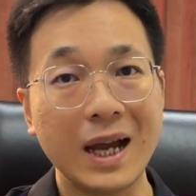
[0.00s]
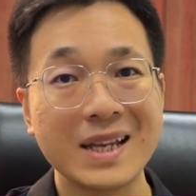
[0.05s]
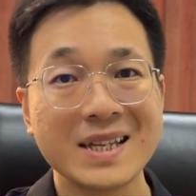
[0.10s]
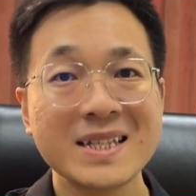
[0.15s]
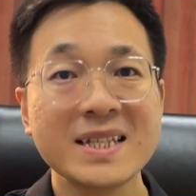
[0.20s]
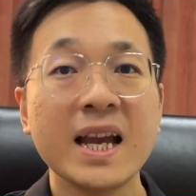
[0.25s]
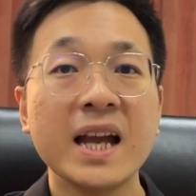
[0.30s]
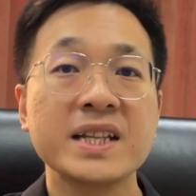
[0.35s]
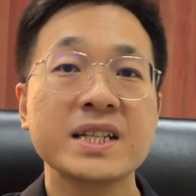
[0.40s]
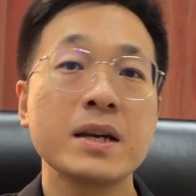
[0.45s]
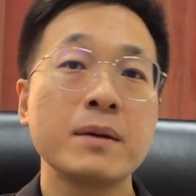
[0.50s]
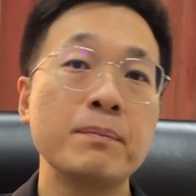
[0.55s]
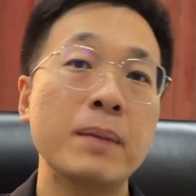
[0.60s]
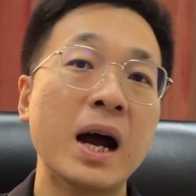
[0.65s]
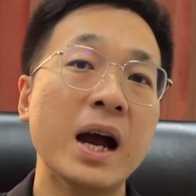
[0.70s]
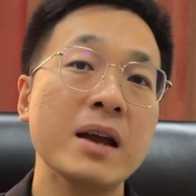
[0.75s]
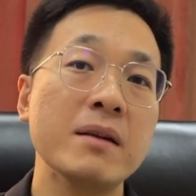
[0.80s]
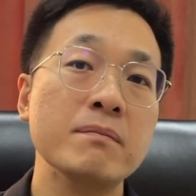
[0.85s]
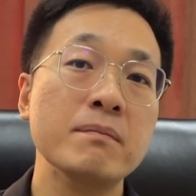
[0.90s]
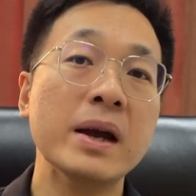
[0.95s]
are set
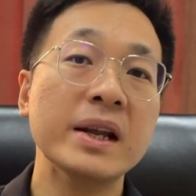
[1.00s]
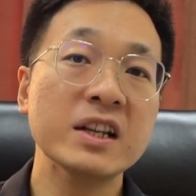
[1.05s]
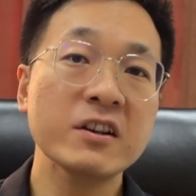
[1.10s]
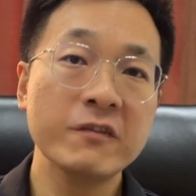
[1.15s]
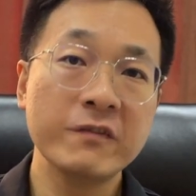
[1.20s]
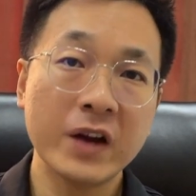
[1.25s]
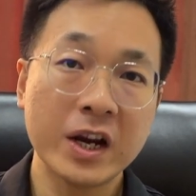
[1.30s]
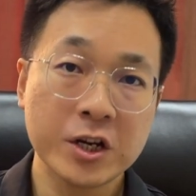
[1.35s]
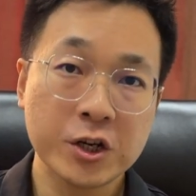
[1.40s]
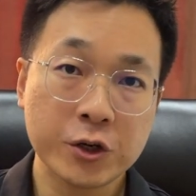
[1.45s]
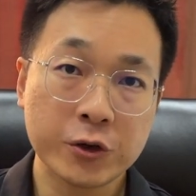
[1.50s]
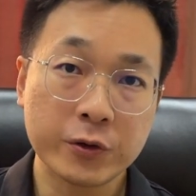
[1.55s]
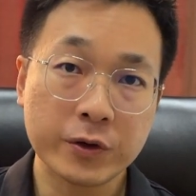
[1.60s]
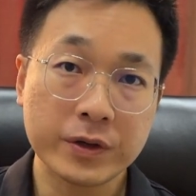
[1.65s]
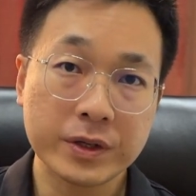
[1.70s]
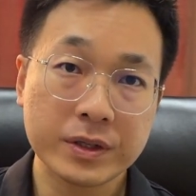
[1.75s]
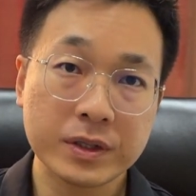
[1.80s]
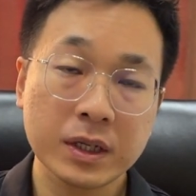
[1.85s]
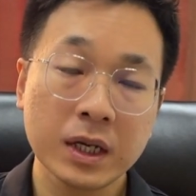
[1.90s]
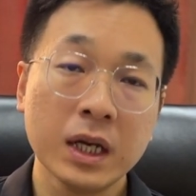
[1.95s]
by
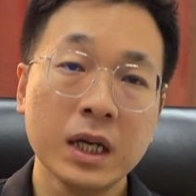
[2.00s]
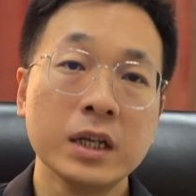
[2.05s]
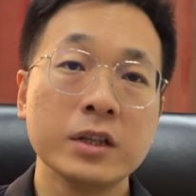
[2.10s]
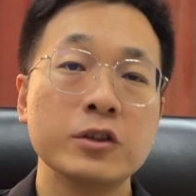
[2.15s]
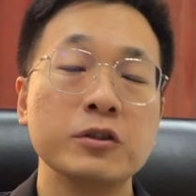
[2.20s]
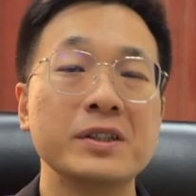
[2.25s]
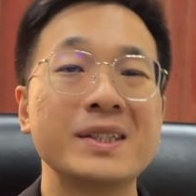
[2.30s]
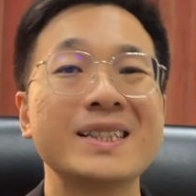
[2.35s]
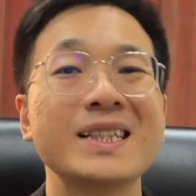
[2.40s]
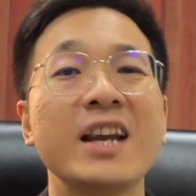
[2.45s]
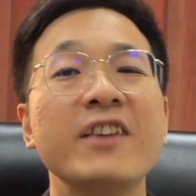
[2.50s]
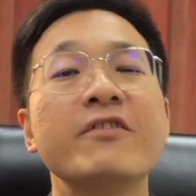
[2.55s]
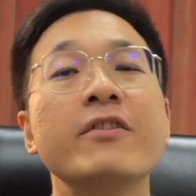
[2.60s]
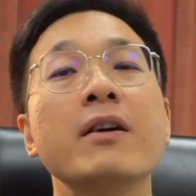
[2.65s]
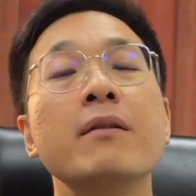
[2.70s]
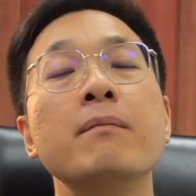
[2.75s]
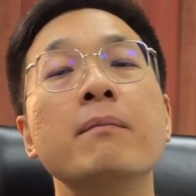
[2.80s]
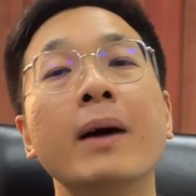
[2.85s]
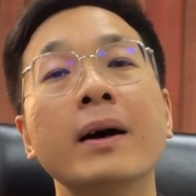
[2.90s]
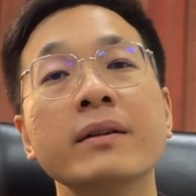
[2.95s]
manufacturers to save
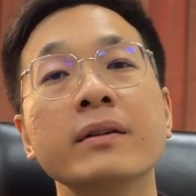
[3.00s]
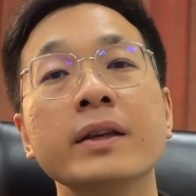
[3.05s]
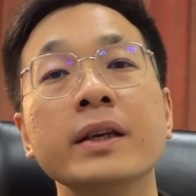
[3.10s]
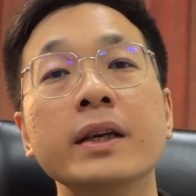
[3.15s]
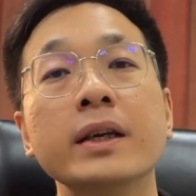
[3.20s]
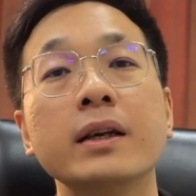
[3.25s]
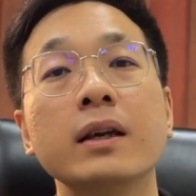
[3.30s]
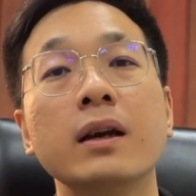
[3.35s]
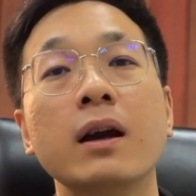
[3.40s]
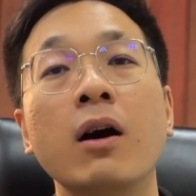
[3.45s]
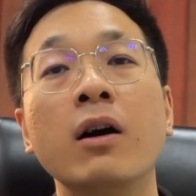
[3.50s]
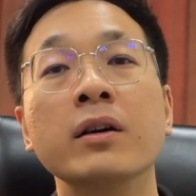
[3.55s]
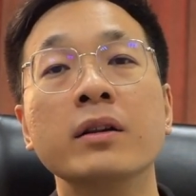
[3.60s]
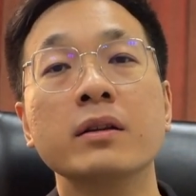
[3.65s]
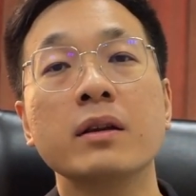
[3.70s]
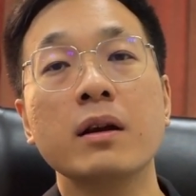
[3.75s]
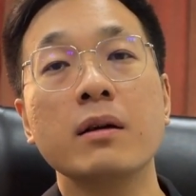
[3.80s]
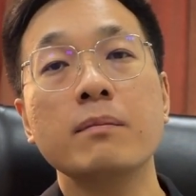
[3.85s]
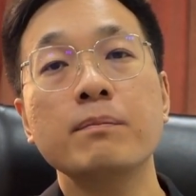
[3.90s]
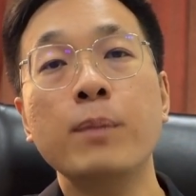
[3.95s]
money
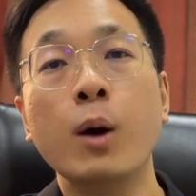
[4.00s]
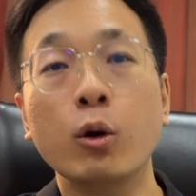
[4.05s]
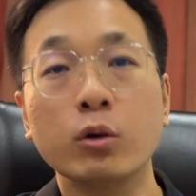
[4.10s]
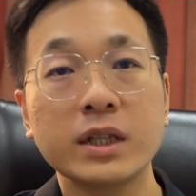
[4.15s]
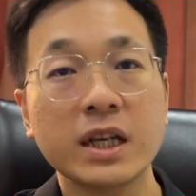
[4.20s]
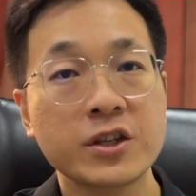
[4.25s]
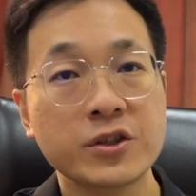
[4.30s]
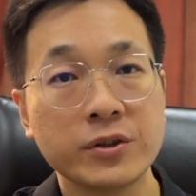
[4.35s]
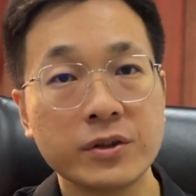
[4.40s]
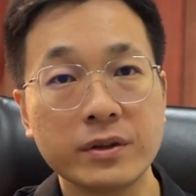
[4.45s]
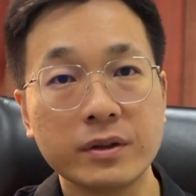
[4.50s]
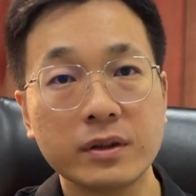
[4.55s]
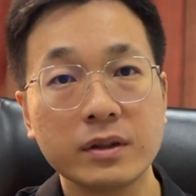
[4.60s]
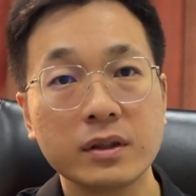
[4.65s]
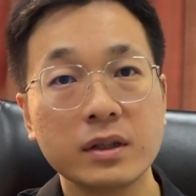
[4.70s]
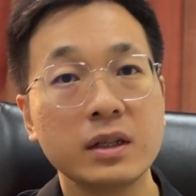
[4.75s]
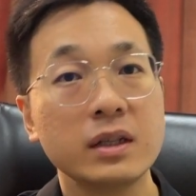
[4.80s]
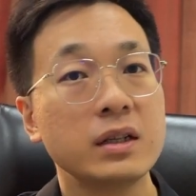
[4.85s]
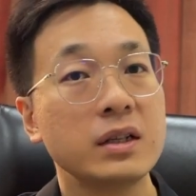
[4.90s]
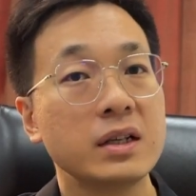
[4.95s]
on production,
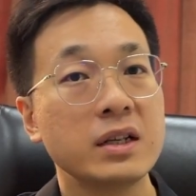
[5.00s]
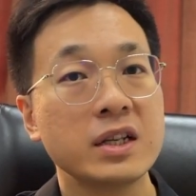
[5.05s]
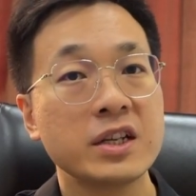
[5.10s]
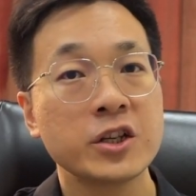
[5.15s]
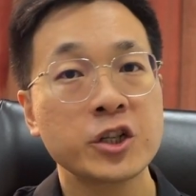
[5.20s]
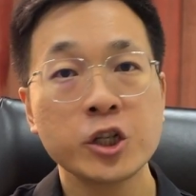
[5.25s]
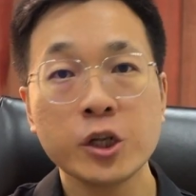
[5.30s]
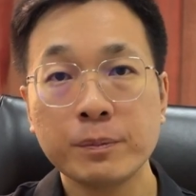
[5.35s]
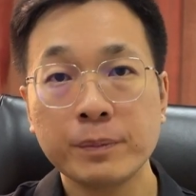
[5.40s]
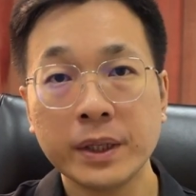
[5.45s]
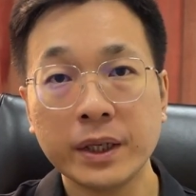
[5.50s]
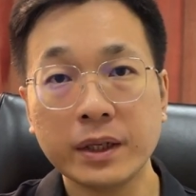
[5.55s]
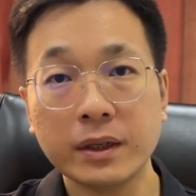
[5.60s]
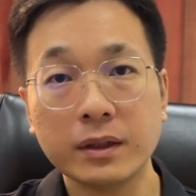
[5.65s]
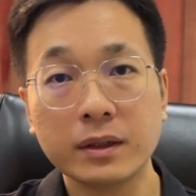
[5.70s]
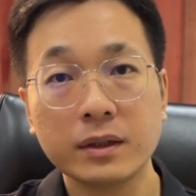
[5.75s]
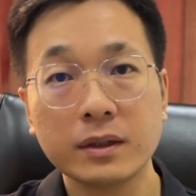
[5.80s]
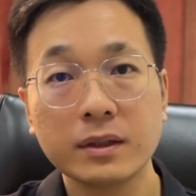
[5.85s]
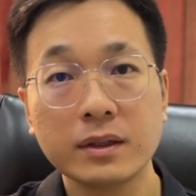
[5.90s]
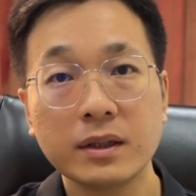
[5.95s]
shipping,
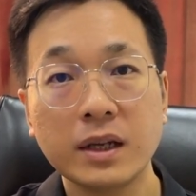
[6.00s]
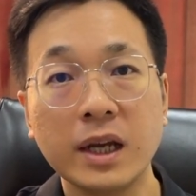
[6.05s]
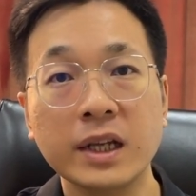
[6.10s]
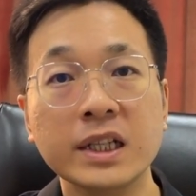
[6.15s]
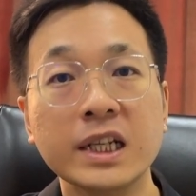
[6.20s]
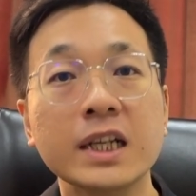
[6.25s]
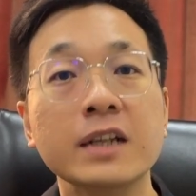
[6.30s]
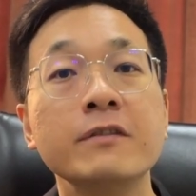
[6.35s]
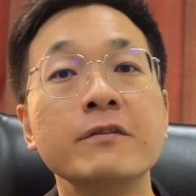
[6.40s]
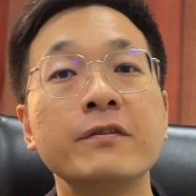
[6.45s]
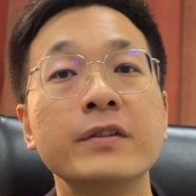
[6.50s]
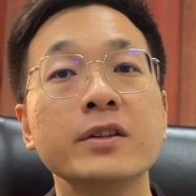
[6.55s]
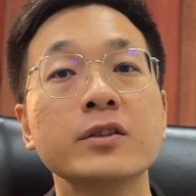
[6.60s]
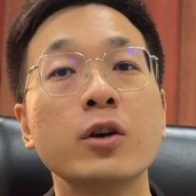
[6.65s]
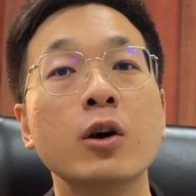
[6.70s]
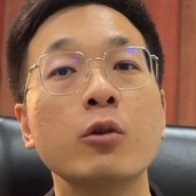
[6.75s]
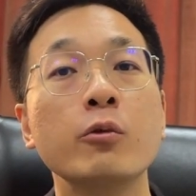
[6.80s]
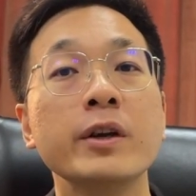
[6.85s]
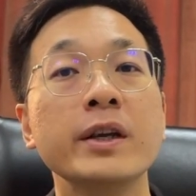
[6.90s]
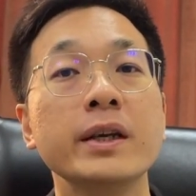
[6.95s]
and
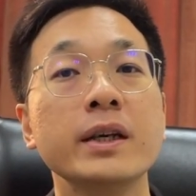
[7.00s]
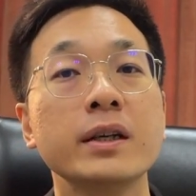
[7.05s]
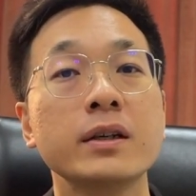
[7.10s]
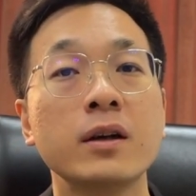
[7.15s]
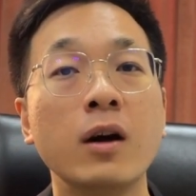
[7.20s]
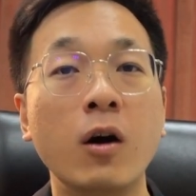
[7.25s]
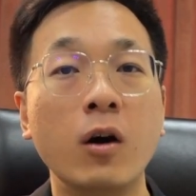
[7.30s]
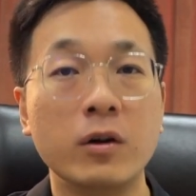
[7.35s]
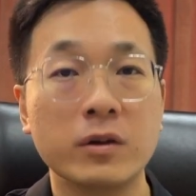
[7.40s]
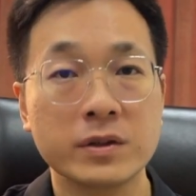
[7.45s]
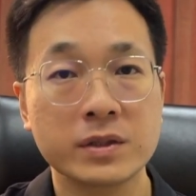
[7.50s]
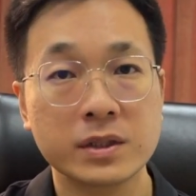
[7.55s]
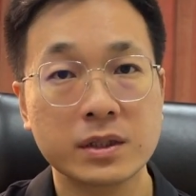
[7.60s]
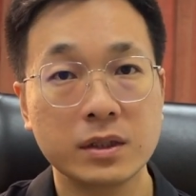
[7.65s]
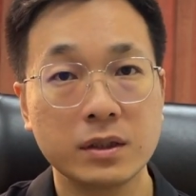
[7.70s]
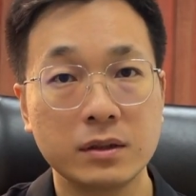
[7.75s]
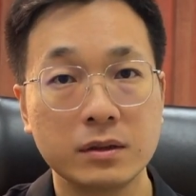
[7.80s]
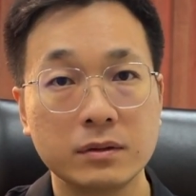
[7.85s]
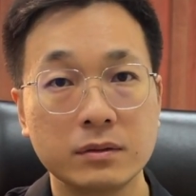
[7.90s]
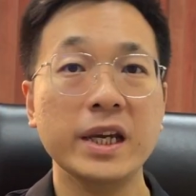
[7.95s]
inventory
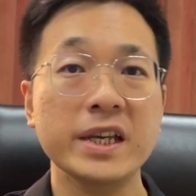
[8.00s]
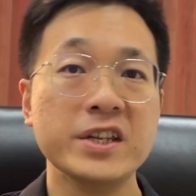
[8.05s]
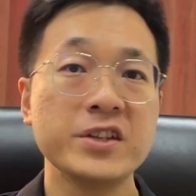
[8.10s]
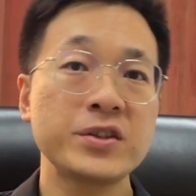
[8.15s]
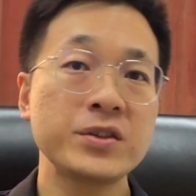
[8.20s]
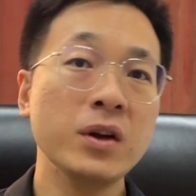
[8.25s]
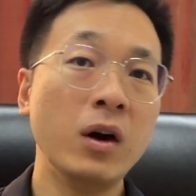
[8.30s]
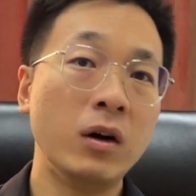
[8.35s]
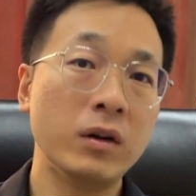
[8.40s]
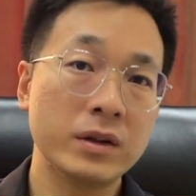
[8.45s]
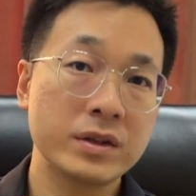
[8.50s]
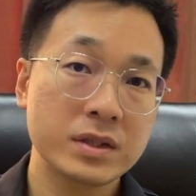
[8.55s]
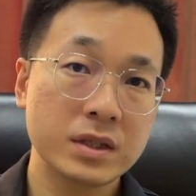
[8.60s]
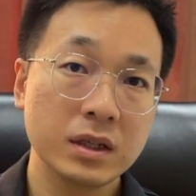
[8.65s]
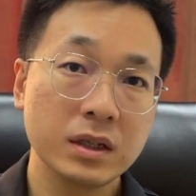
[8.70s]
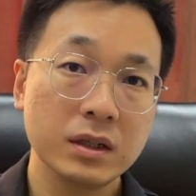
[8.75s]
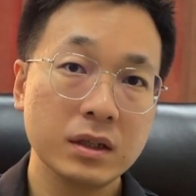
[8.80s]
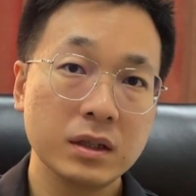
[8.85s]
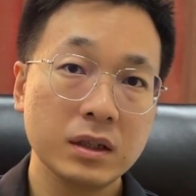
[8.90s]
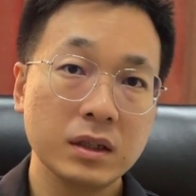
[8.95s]
cost. In short,
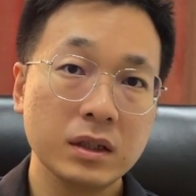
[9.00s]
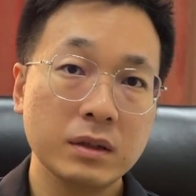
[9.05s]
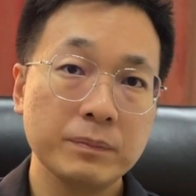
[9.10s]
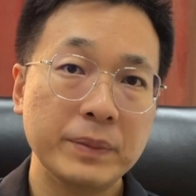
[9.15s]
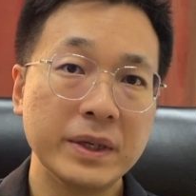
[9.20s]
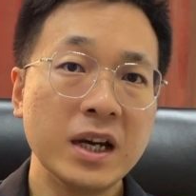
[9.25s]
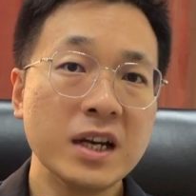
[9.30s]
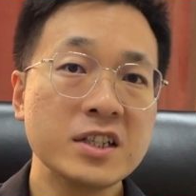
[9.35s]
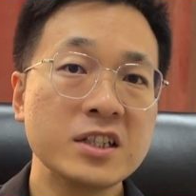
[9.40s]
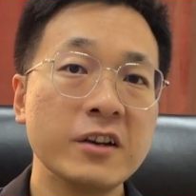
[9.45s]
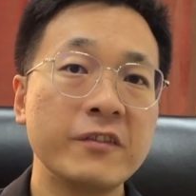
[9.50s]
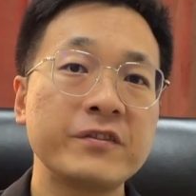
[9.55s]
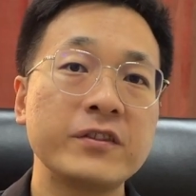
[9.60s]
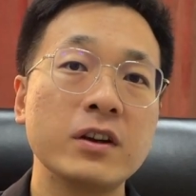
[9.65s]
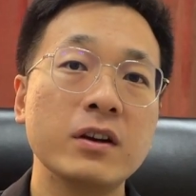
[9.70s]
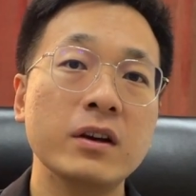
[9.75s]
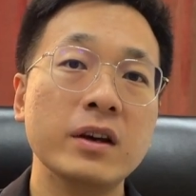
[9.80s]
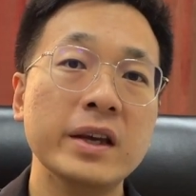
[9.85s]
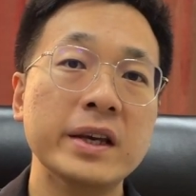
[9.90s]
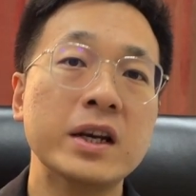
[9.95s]
because of
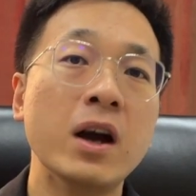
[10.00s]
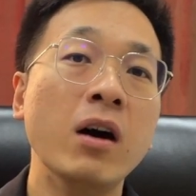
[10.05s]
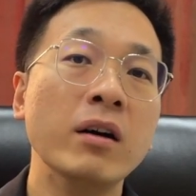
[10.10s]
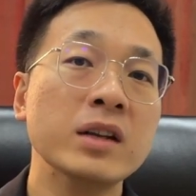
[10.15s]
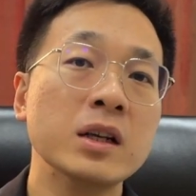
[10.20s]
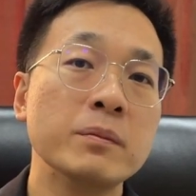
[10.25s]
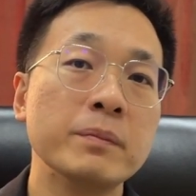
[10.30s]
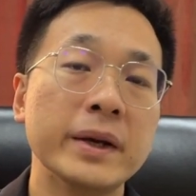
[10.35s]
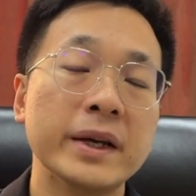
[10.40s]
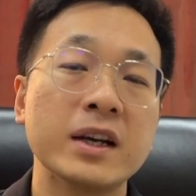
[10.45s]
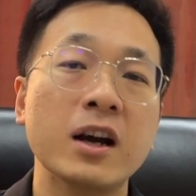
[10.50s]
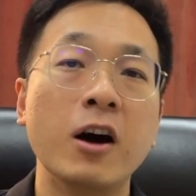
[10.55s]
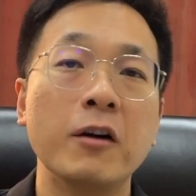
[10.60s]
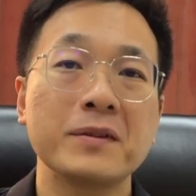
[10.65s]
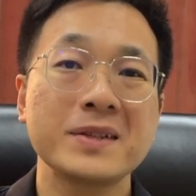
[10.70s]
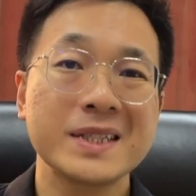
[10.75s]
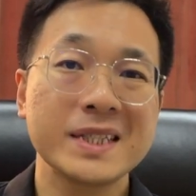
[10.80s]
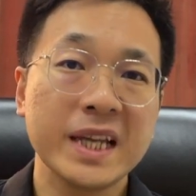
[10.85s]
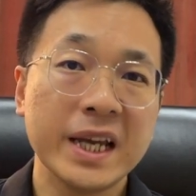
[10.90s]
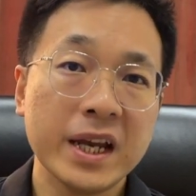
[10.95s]
the economic
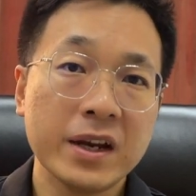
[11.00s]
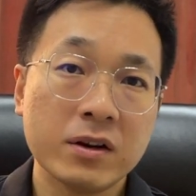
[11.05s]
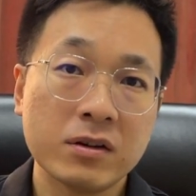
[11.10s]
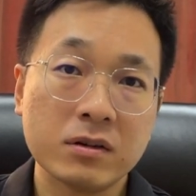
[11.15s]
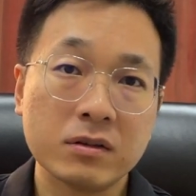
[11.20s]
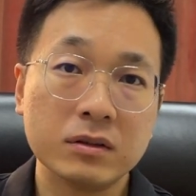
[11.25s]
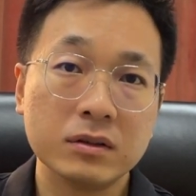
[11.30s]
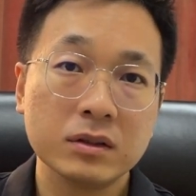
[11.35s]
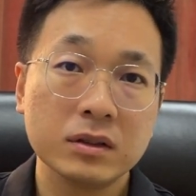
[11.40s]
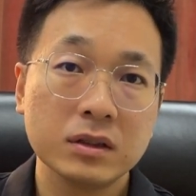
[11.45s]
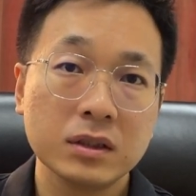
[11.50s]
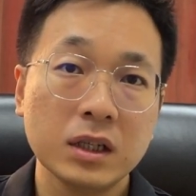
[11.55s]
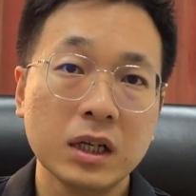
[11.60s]
of scale,